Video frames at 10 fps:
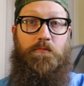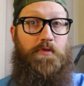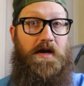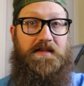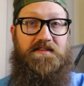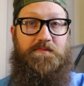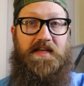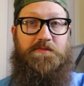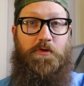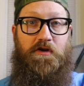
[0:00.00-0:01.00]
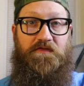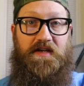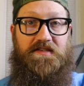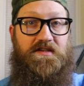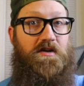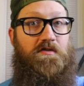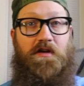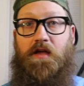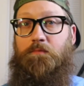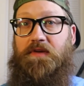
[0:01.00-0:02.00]
Practice makes perfect, so
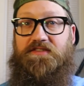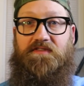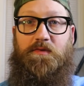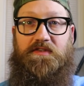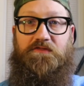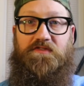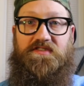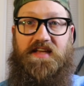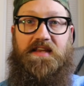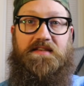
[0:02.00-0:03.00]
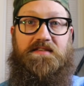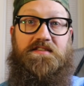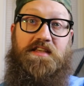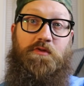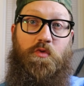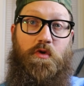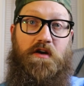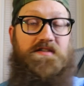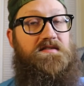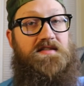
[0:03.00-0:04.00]
mess around with different settings. See what
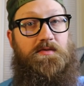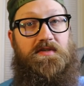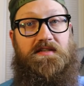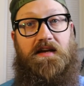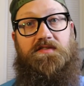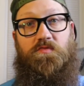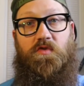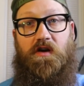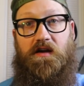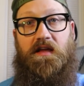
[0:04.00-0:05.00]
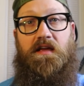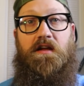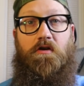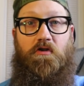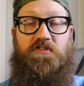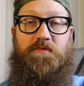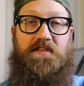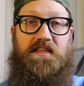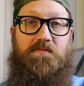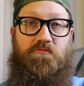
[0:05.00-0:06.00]
works and see what doesn't work.
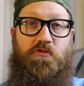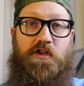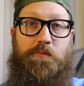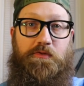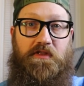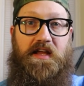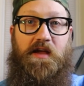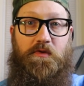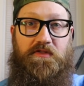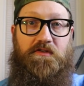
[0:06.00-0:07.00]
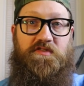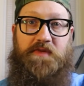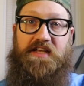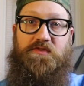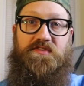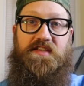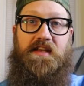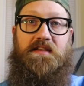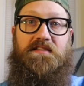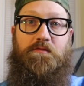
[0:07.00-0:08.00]
Ultimately, the more you play with those manual
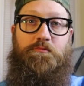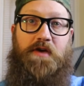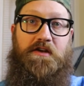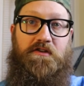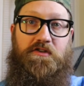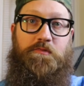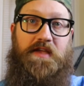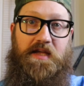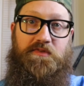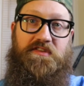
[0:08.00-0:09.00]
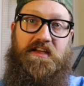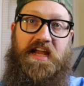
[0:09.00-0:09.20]
settings, the better you'll be able to